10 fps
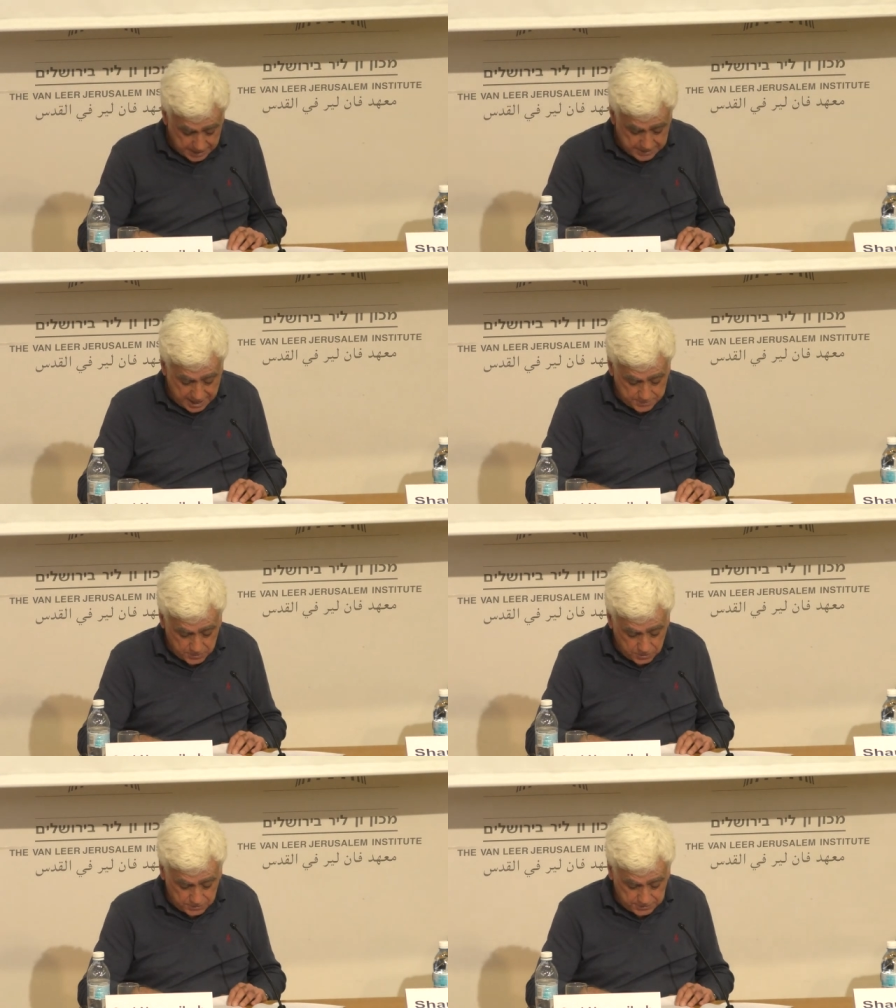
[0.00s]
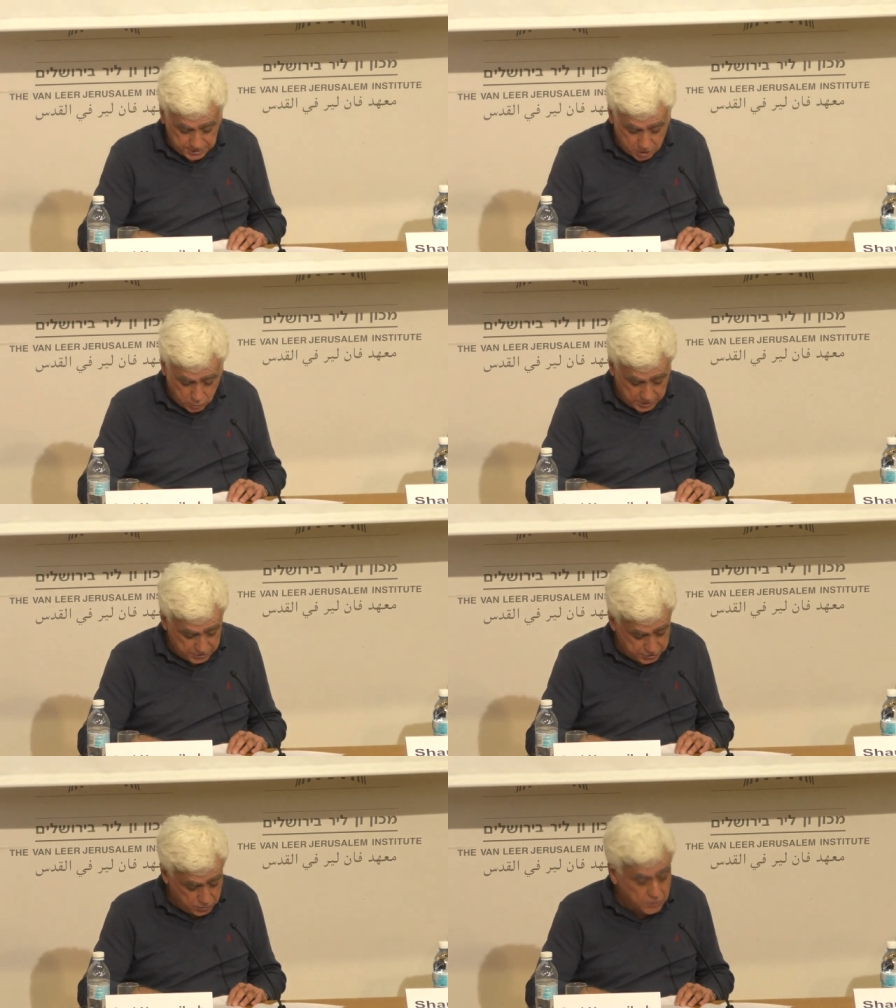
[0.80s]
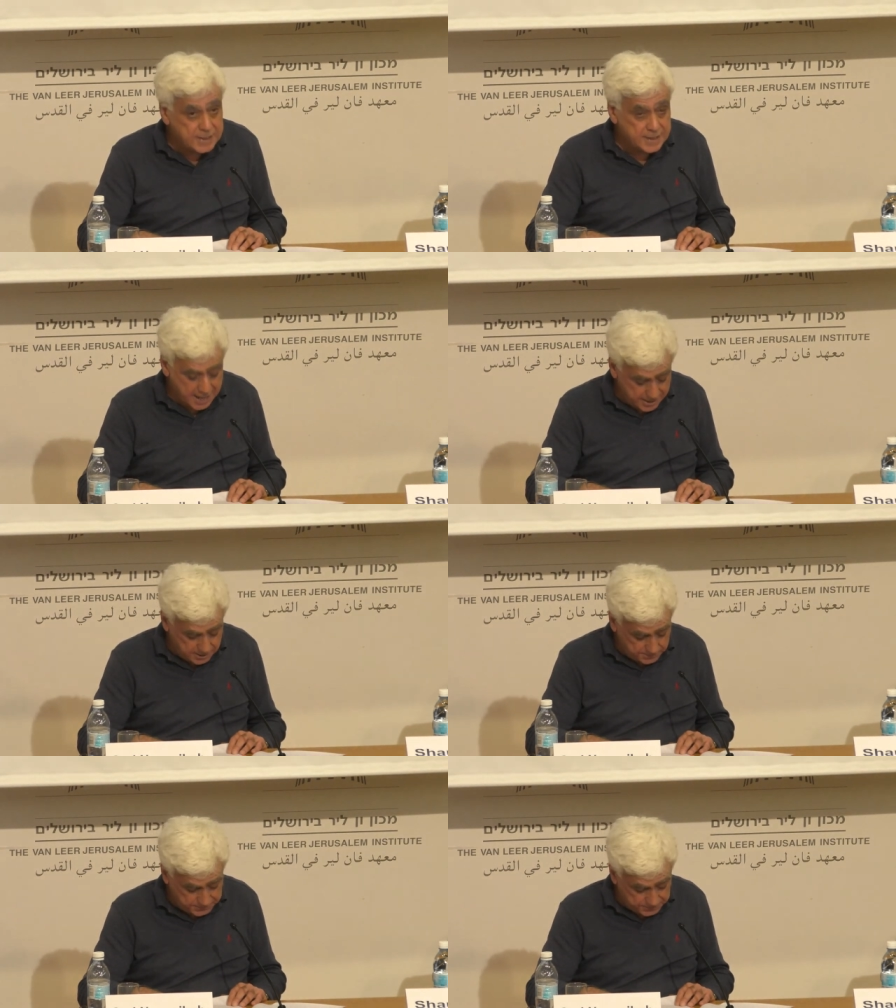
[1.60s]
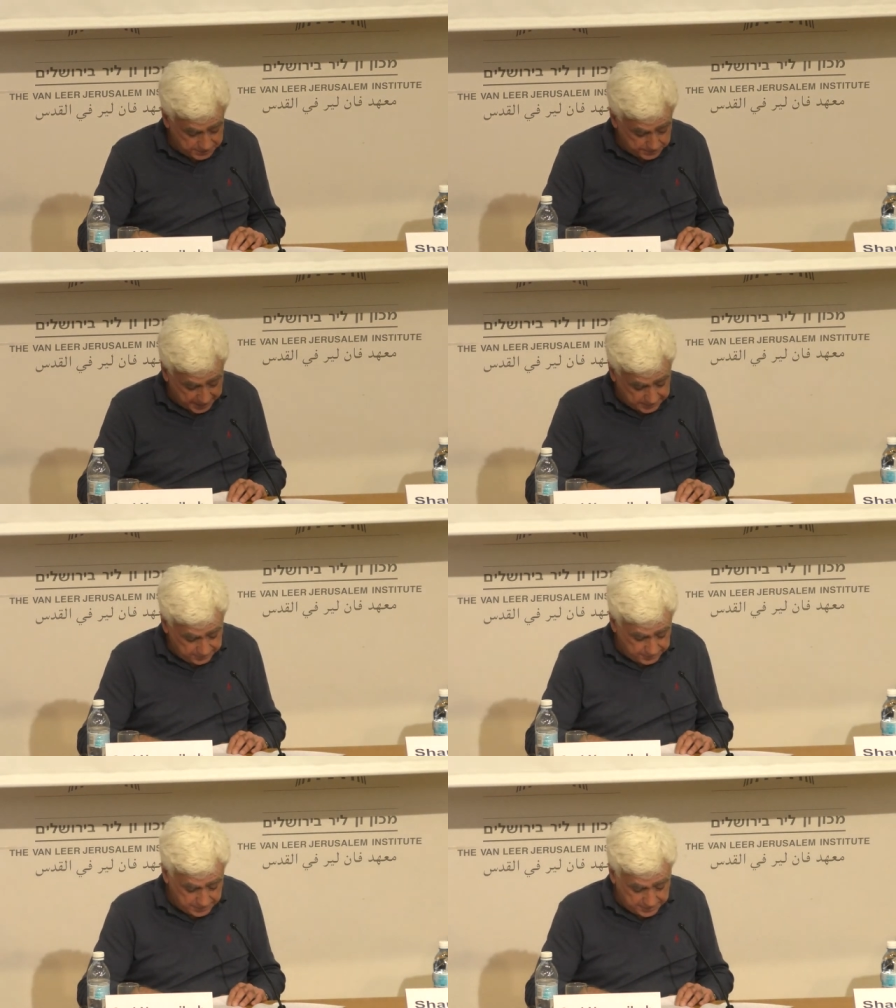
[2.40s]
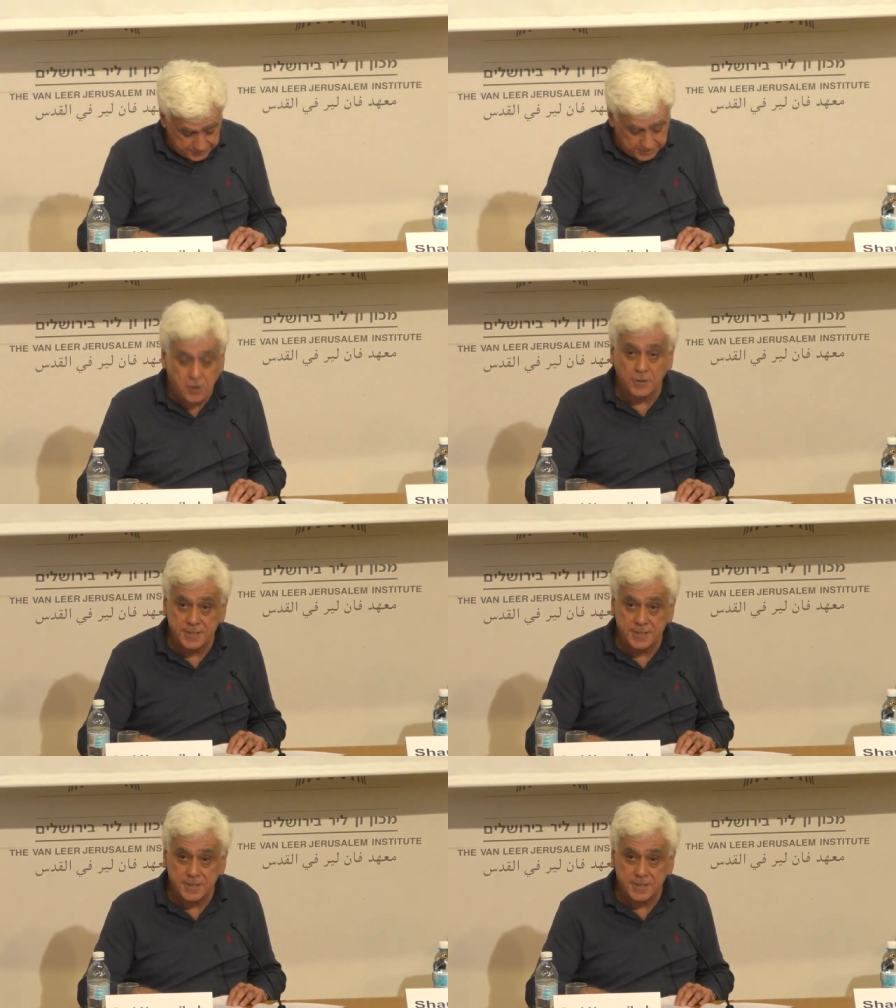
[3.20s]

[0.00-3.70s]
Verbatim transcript: neighborhoods where Jews and Arabs respectively live in